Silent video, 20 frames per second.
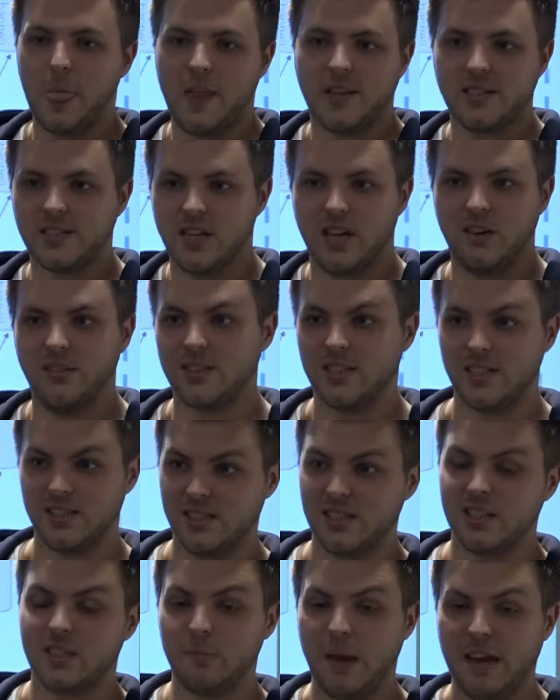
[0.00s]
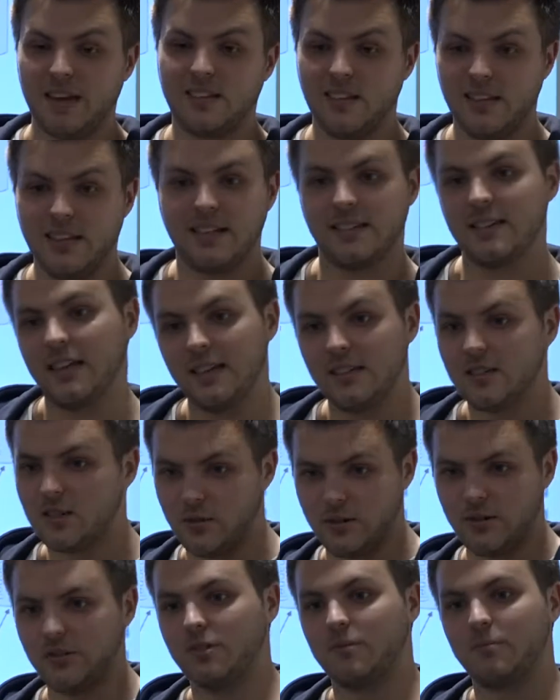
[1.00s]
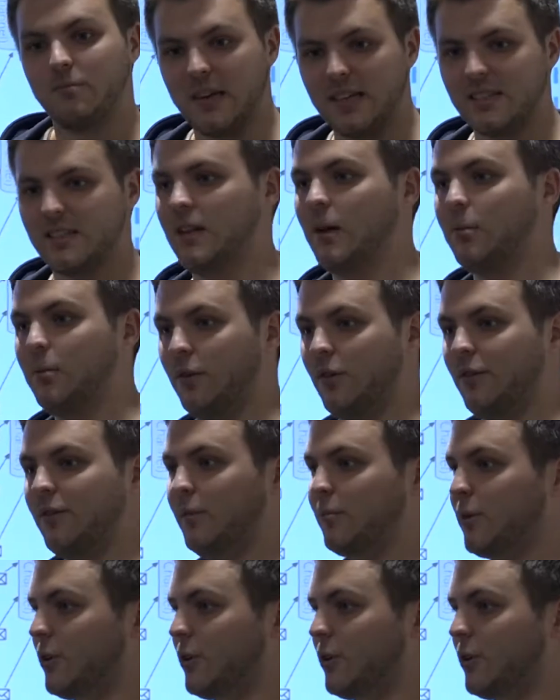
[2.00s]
service is expecting that data and just picks it up and off it